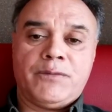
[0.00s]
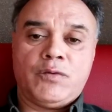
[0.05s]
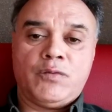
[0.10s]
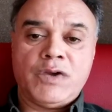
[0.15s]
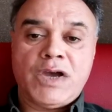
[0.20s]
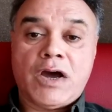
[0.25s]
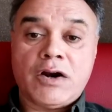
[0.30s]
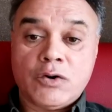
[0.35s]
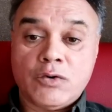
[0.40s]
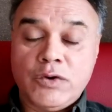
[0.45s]

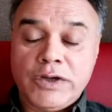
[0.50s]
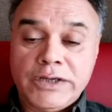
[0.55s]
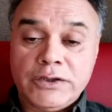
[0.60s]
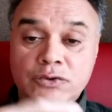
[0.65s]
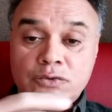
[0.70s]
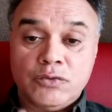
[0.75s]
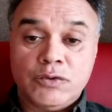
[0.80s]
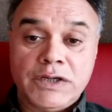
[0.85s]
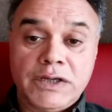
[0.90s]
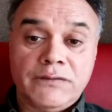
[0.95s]
we are
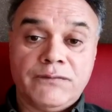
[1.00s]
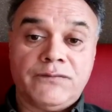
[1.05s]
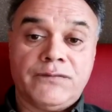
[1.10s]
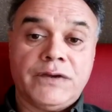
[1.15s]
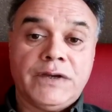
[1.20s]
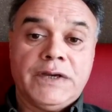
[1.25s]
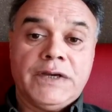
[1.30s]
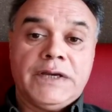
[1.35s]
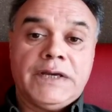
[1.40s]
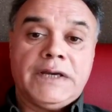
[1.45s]
going to give
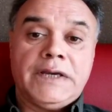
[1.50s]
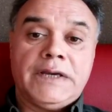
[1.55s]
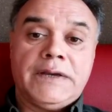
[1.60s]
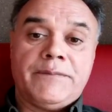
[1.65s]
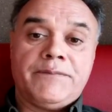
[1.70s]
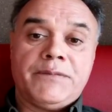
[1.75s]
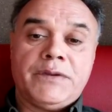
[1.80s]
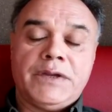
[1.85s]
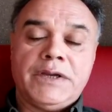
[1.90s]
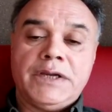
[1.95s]

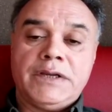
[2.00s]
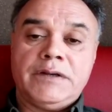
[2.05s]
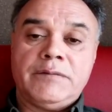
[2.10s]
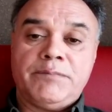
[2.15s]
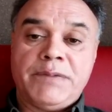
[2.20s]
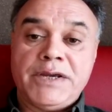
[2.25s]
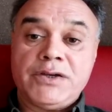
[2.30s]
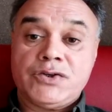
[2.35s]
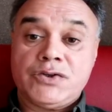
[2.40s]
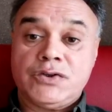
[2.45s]
in
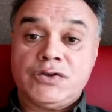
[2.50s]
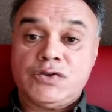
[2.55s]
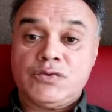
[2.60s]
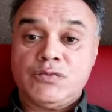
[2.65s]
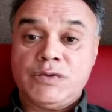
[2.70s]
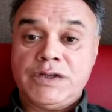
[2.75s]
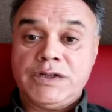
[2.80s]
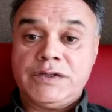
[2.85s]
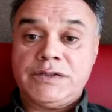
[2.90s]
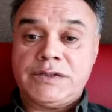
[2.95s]
patients
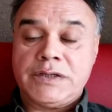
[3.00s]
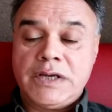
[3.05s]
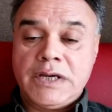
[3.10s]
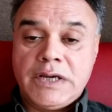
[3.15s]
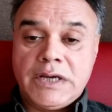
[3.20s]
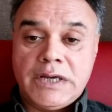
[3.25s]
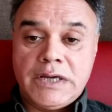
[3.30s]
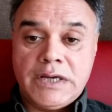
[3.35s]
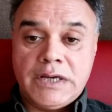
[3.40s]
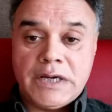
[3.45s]
with
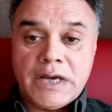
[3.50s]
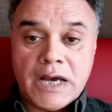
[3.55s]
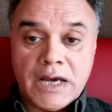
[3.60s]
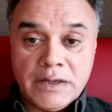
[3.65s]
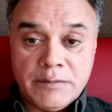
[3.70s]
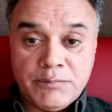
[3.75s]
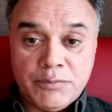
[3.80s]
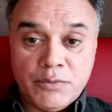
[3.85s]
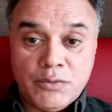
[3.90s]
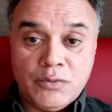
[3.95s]

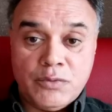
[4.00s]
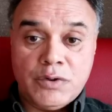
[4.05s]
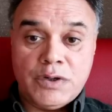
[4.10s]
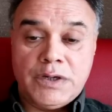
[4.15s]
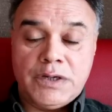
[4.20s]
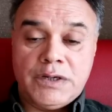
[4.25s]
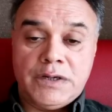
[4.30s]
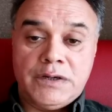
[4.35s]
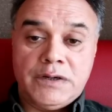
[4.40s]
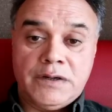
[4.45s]

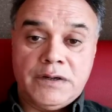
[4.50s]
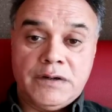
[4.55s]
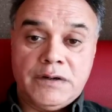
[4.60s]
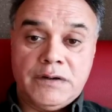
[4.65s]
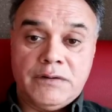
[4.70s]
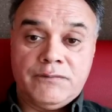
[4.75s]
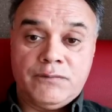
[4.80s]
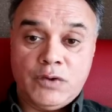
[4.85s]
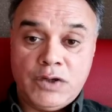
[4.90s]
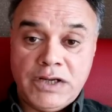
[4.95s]

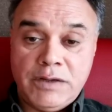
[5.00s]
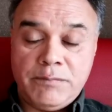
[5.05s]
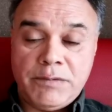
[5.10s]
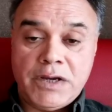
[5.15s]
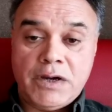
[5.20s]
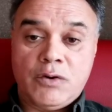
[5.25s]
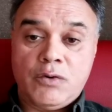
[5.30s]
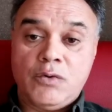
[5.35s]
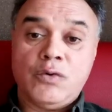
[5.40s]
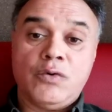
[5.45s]

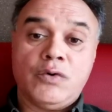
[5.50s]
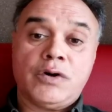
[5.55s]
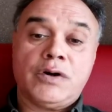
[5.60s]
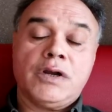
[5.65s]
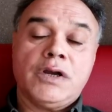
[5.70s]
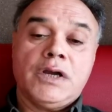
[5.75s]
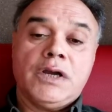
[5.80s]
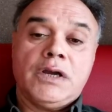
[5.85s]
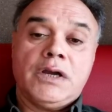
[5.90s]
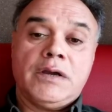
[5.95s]
hypovolemia or
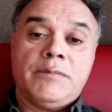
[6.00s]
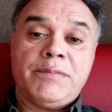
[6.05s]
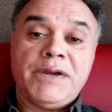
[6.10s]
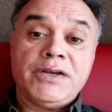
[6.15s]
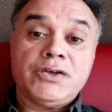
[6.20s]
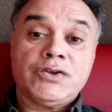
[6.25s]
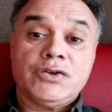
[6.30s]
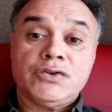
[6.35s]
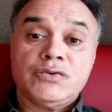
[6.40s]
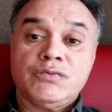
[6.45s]

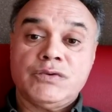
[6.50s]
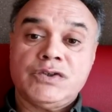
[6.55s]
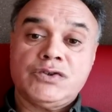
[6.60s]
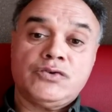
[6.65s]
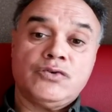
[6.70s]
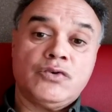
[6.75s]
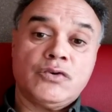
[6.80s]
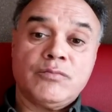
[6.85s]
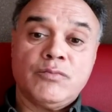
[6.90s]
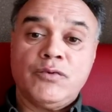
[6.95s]
patients
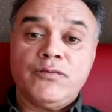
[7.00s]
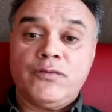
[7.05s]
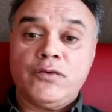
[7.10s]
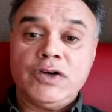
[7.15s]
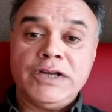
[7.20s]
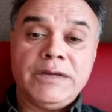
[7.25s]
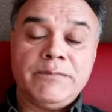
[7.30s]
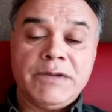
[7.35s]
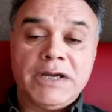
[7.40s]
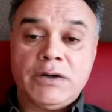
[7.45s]
with
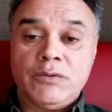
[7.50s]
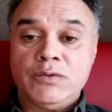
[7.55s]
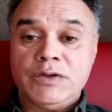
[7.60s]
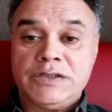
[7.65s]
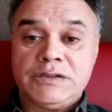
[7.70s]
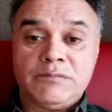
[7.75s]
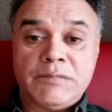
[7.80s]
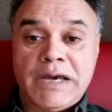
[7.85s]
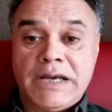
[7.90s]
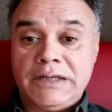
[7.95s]
normovolemia
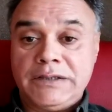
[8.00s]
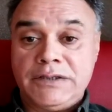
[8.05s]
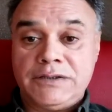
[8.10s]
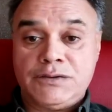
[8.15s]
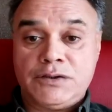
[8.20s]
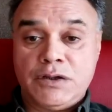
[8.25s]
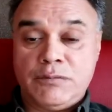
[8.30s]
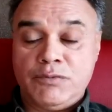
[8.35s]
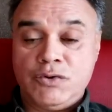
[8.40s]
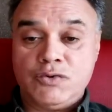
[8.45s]
with
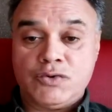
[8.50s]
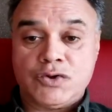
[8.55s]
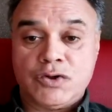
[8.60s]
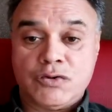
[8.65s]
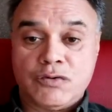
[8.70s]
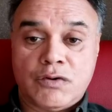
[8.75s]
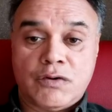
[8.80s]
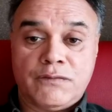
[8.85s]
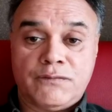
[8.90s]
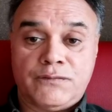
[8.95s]

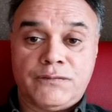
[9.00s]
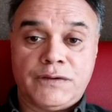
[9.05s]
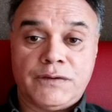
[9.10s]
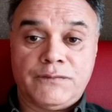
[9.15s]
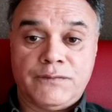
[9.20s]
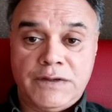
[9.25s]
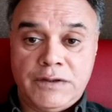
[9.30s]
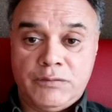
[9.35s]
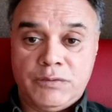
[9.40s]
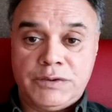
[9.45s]
maldistribution of
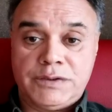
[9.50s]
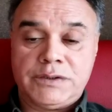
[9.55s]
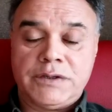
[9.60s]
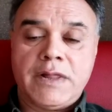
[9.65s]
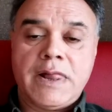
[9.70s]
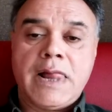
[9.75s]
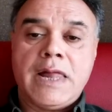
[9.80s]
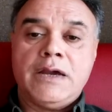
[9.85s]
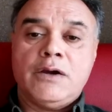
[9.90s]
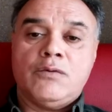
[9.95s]
fluids.
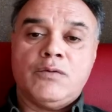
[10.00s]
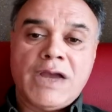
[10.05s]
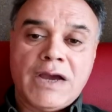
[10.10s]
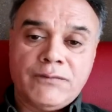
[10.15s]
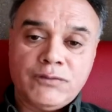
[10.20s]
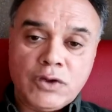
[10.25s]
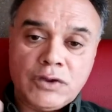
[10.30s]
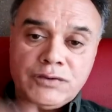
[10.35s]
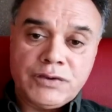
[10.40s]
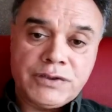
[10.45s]
We
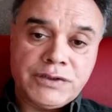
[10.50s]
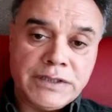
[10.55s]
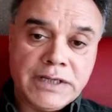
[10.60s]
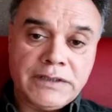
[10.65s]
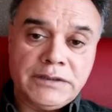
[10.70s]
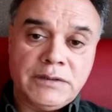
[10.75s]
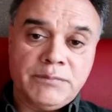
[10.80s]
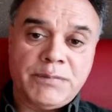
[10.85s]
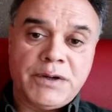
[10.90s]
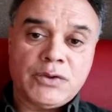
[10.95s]
have to
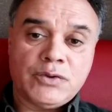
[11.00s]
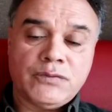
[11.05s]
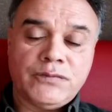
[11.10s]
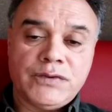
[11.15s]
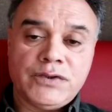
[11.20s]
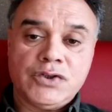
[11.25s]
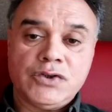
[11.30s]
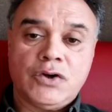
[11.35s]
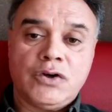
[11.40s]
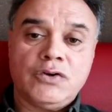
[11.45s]
understand the
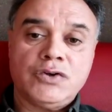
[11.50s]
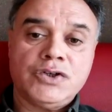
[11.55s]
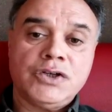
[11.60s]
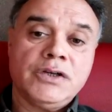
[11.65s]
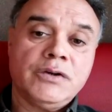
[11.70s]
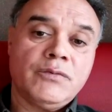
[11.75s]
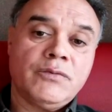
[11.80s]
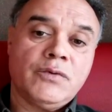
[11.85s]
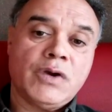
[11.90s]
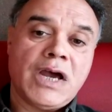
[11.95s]

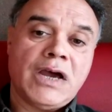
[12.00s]
pathophysiology